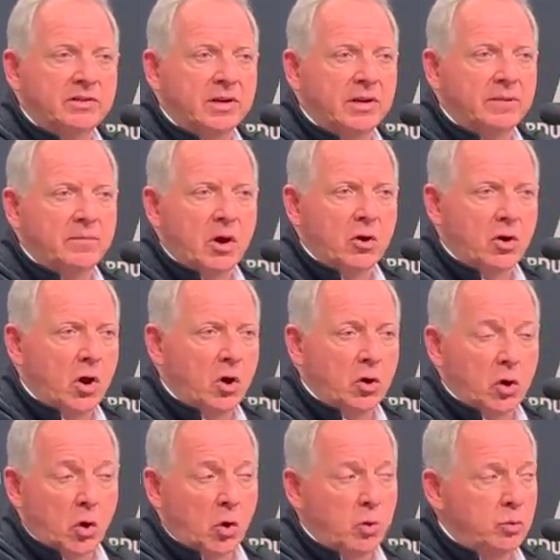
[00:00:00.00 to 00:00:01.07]
Our
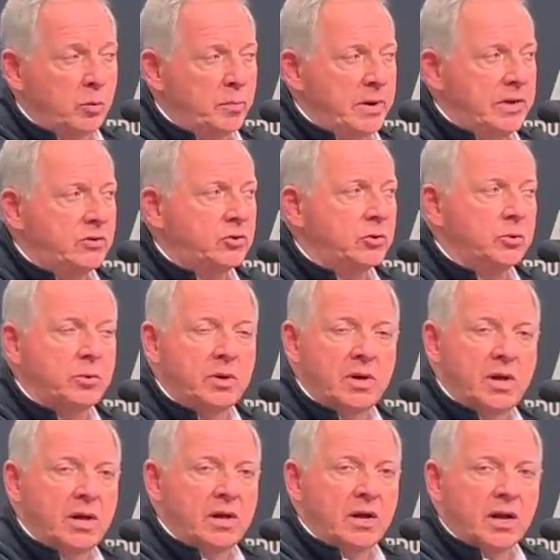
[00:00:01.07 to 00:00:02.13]
goal will be to
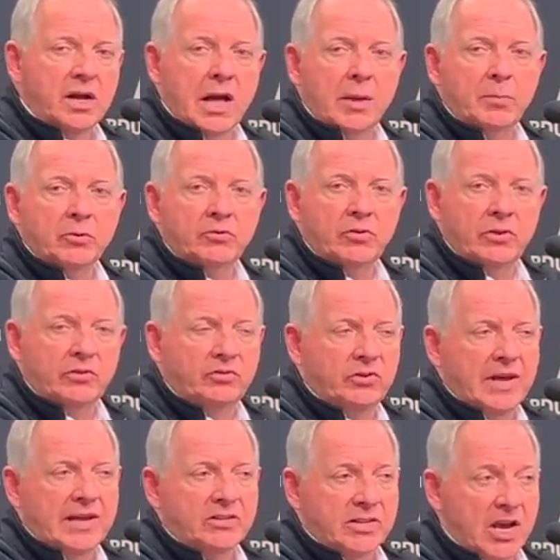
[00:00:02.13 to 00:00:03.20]
accomplish this
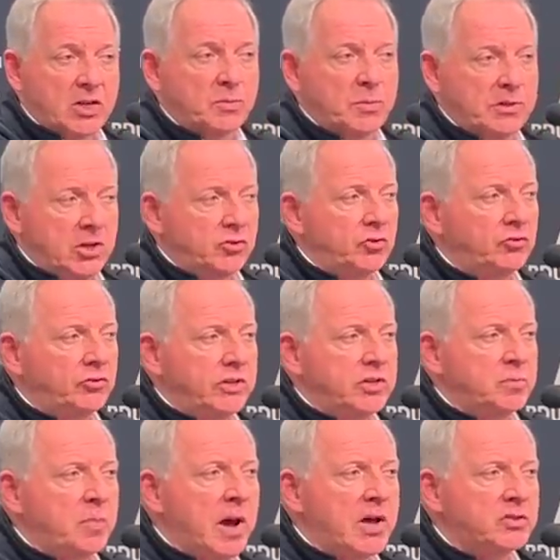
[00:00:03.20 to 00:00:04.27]
as expeditiously as
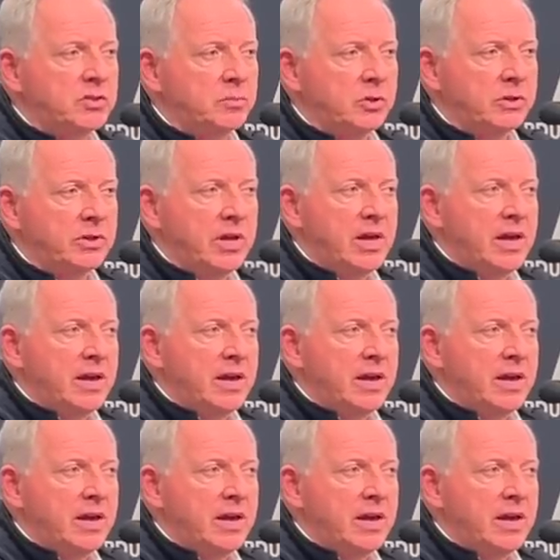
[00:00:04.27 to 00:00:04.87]
possible.